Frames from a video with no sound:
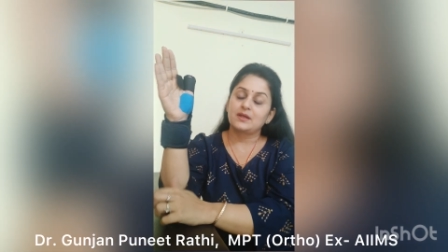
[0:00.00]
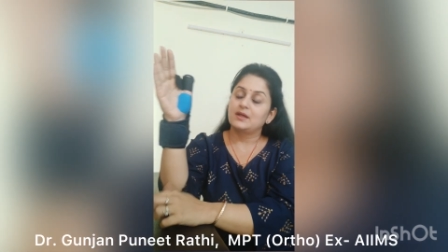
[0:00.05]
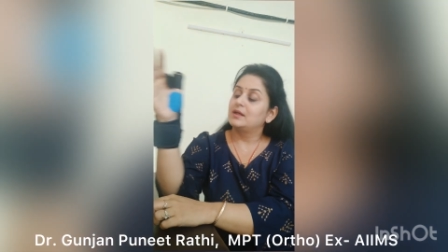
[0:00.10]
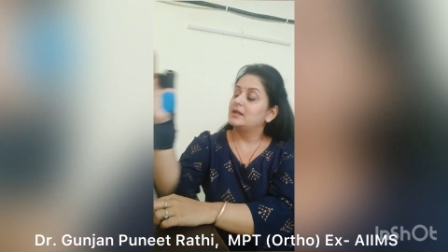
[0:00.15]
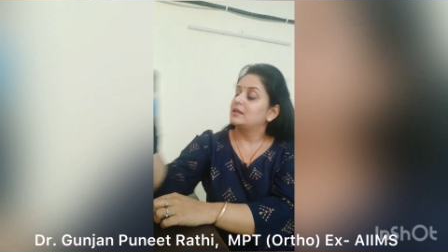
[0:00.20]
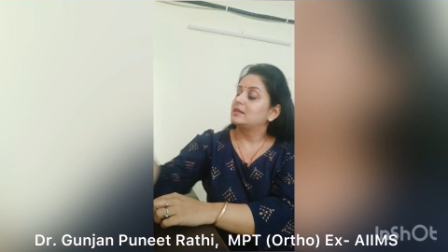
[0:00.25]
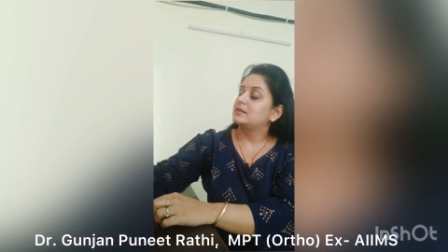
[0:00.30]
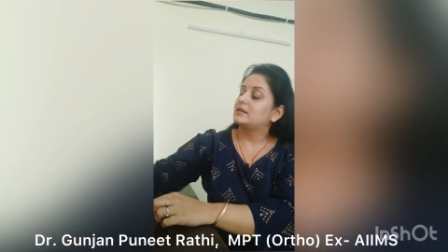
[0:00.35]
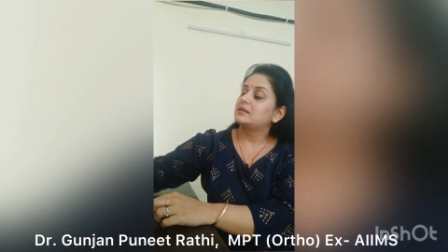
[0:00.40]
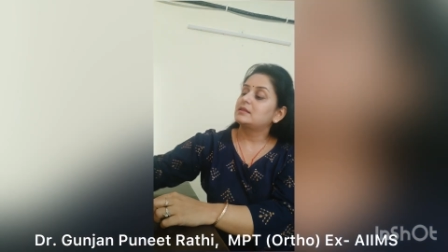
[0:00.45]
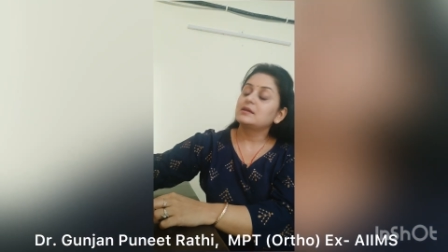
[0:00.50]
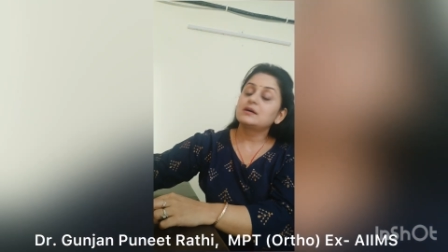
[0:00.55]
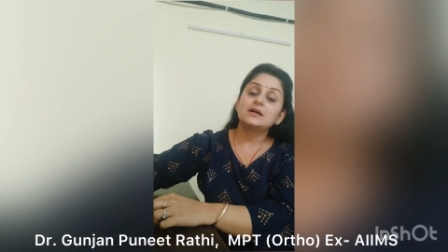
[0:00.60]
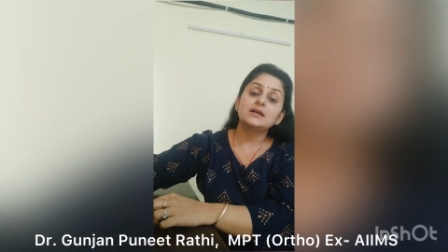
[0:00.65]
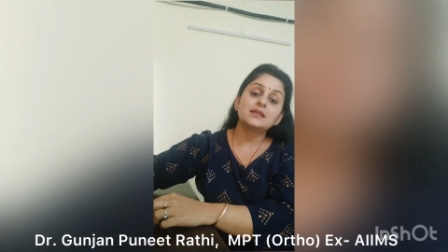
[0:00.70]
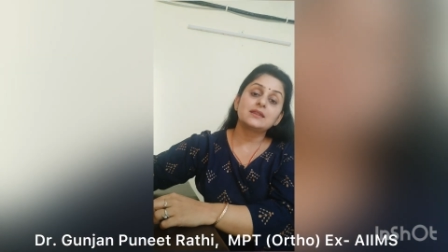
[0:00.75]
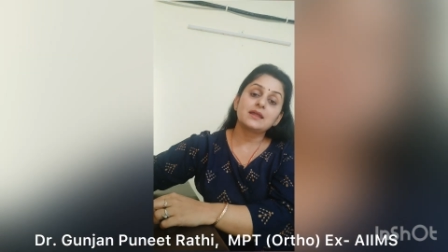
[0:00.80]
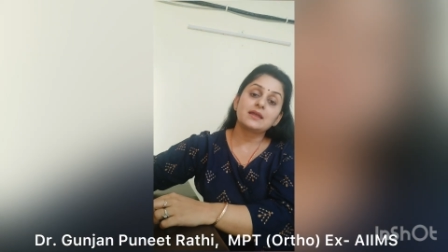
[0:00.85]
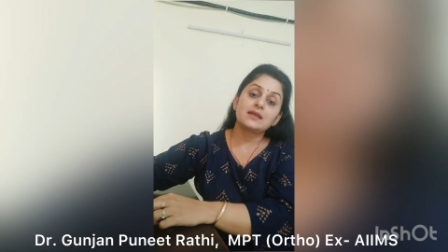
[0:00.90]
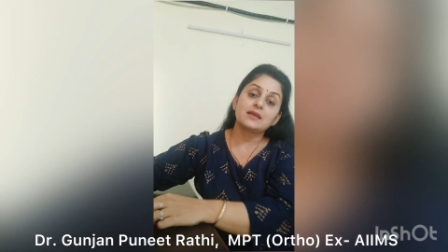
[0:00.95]
The
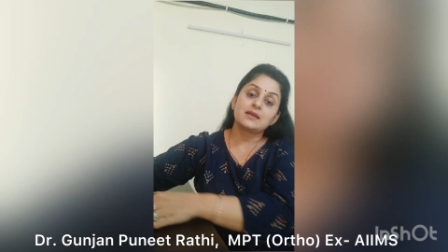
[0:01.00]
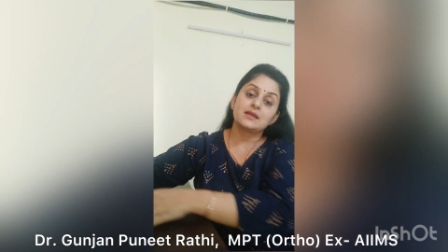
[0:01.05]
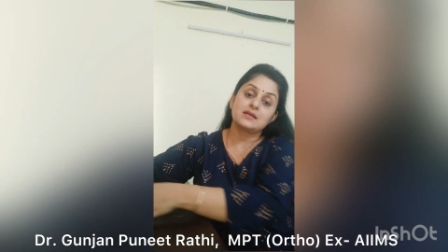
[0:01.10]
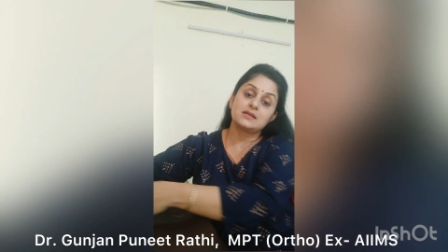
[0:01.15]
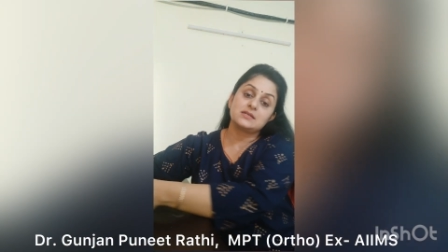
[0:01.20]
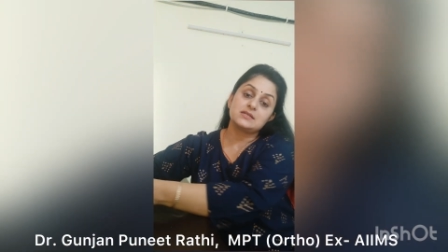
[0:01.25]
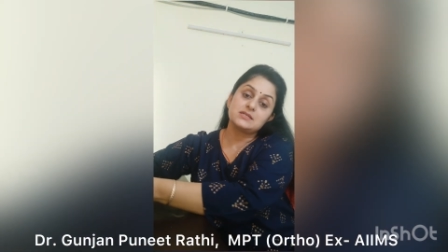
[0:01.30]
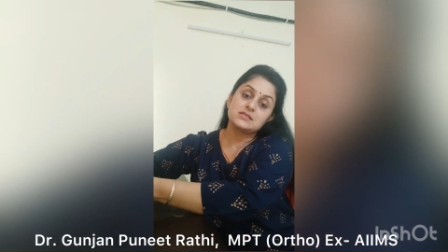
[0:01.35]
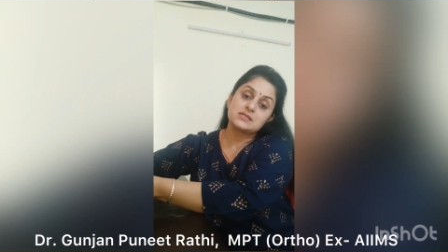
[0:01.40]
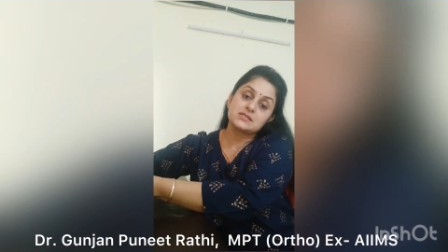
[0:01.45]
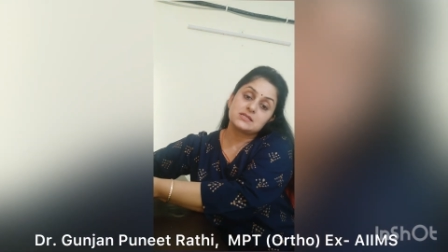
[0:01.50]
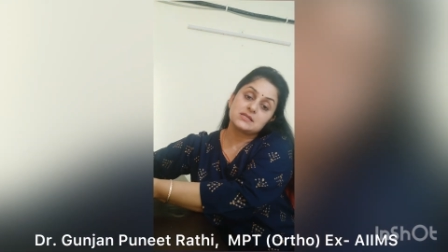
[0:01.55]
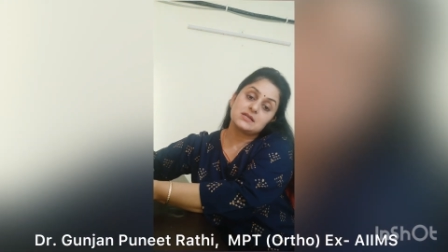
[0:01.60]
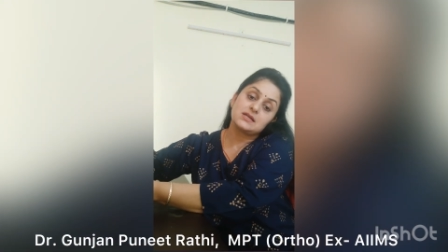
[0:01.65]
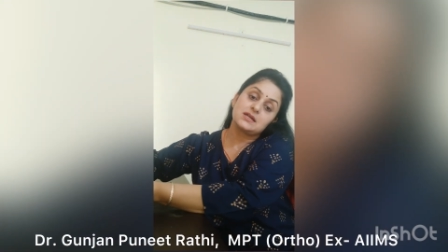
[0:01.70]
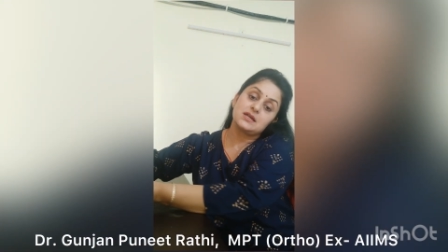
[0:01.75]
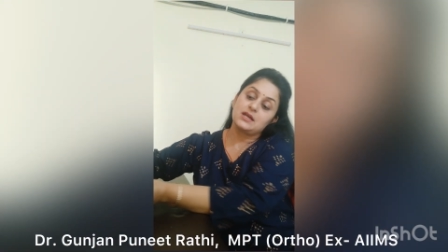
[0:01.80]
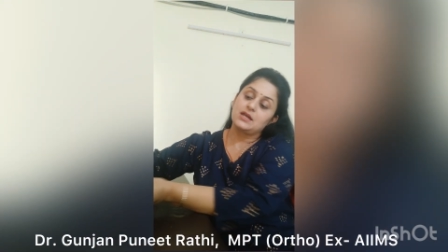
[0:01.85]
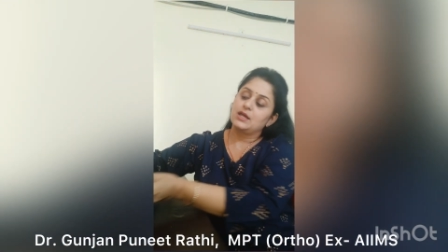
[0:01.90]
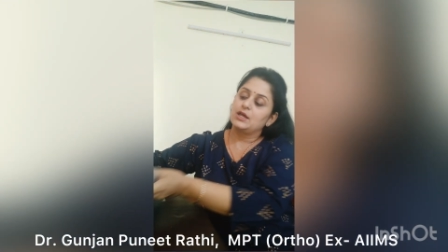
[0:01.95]
third thing
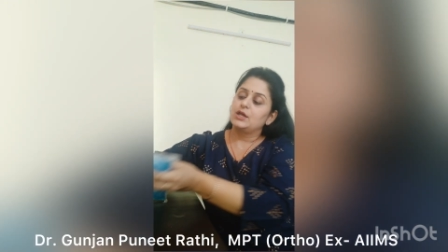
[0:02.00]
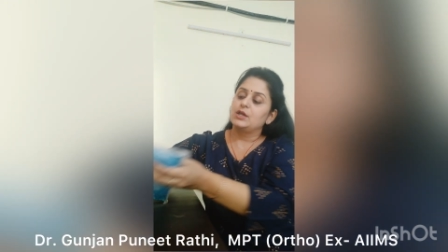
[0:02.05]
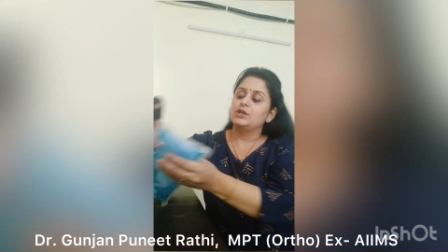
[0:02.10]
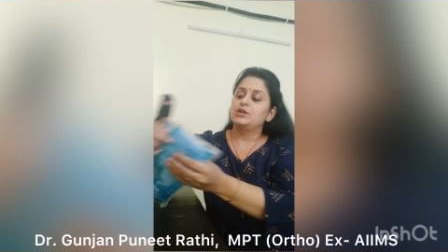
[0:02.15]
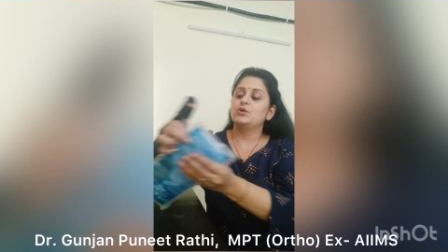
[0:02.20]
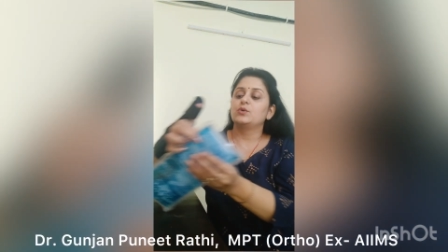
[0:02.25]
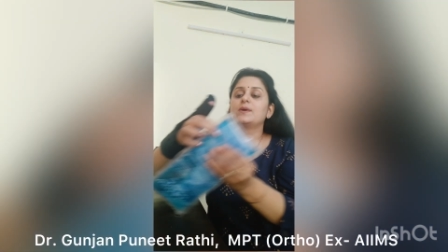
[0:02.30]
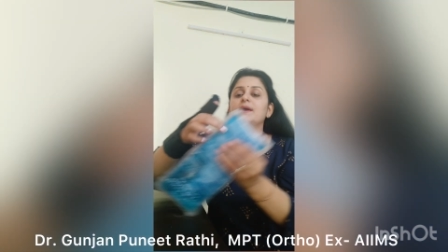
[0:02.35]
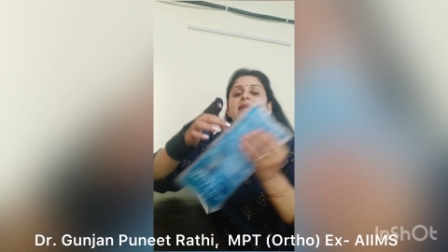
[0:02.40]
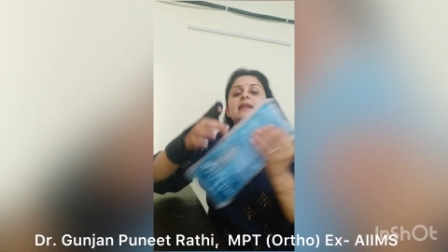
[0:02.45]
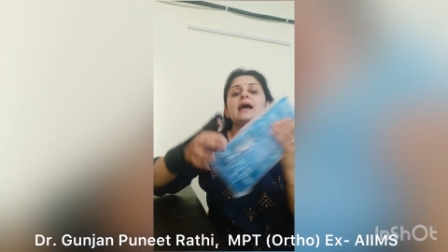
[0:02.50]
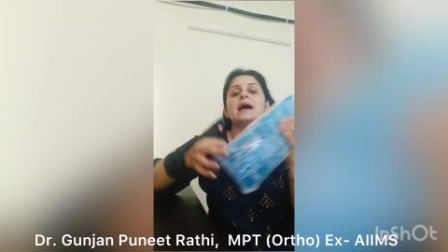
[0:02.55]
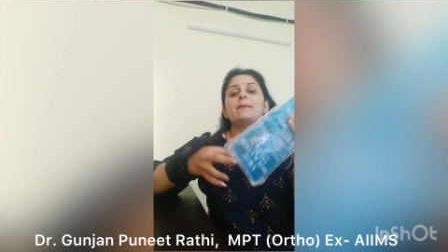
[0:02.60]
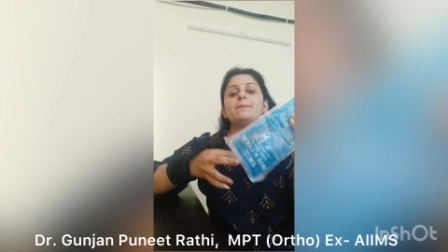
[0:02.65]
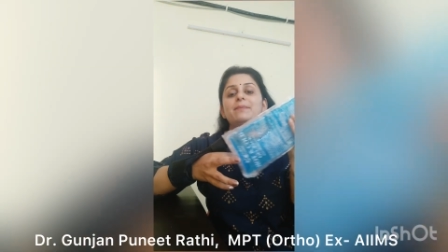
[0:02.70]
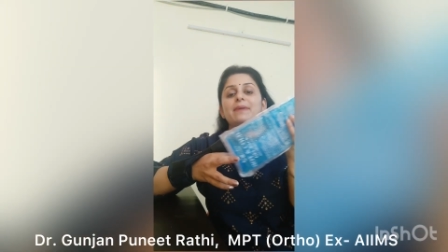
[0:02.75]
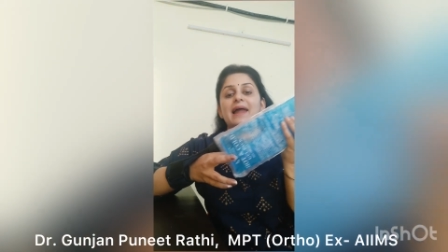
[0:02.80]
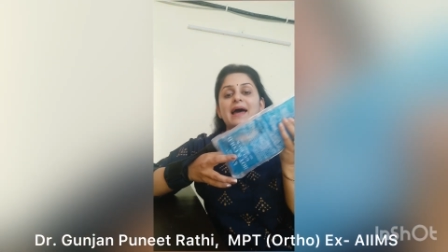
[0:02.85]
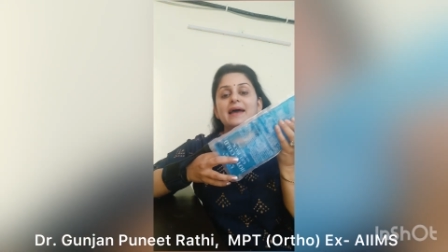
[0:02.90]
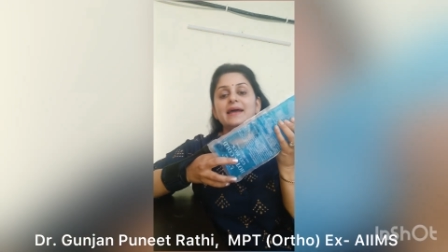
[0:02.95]
is you can
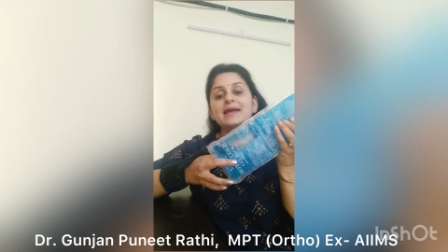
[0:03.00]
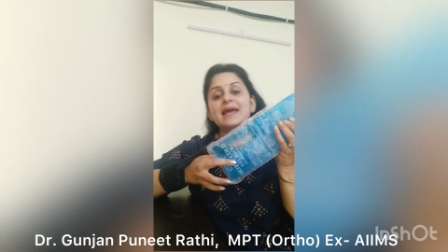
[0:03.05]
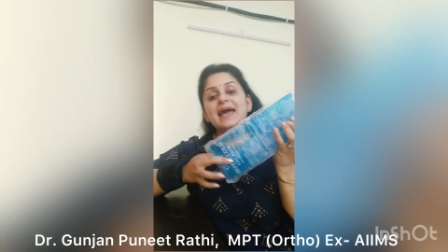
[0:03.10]
apply